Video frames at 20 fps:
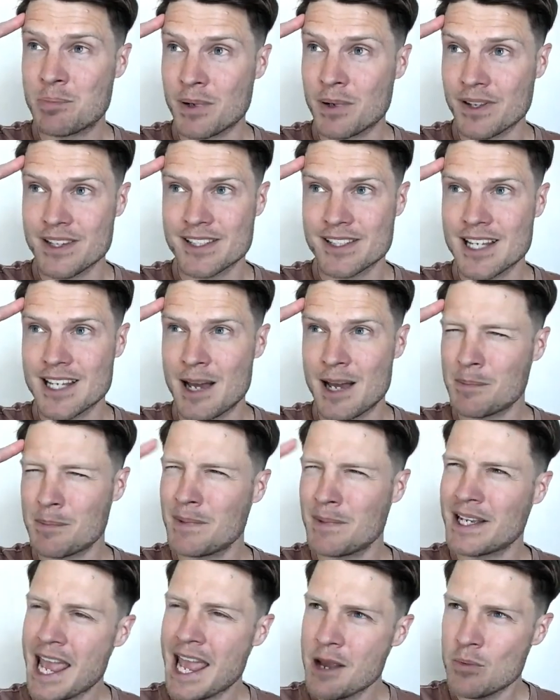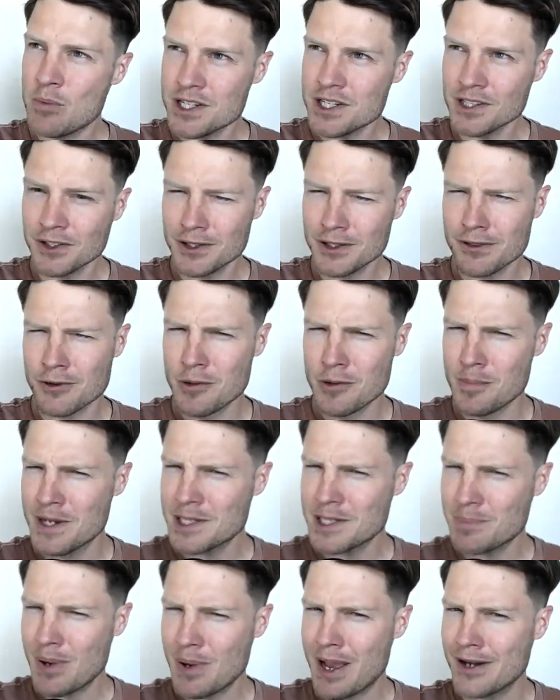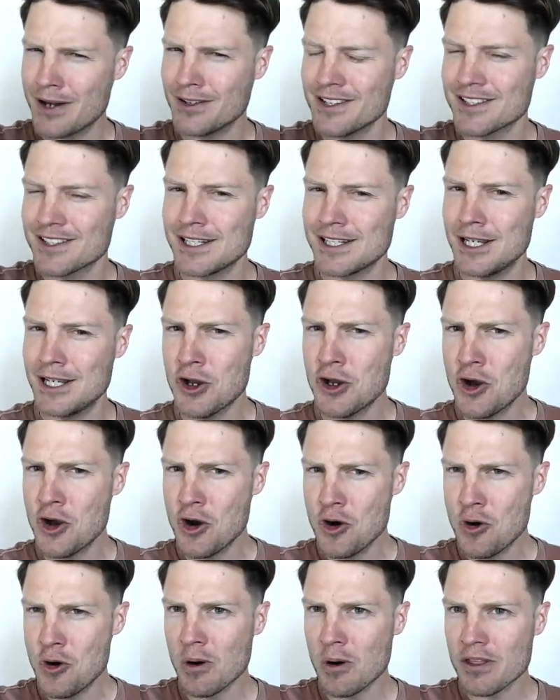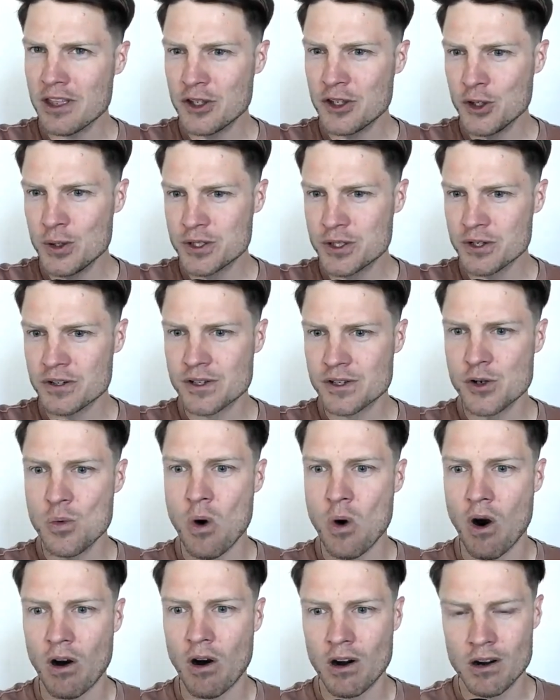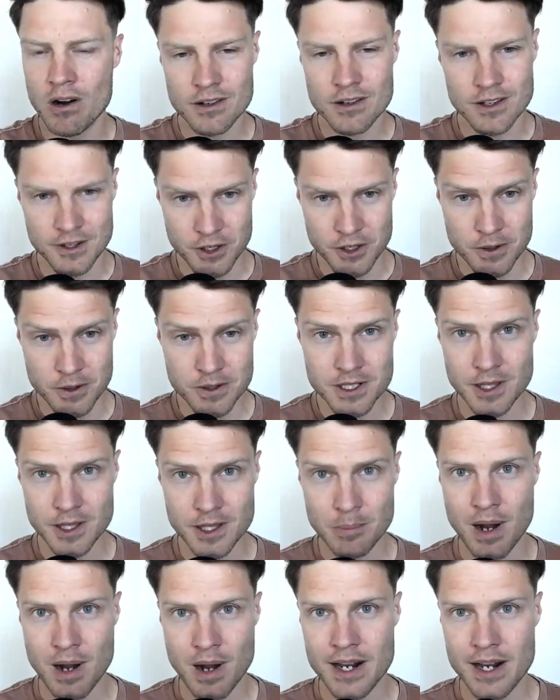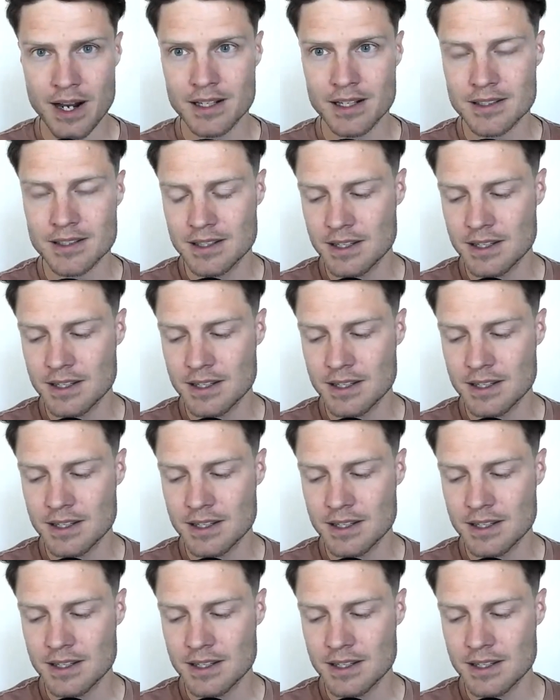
this up. I'm like, hey, we should look through Mixpanel and see who are the users who aren't using the product.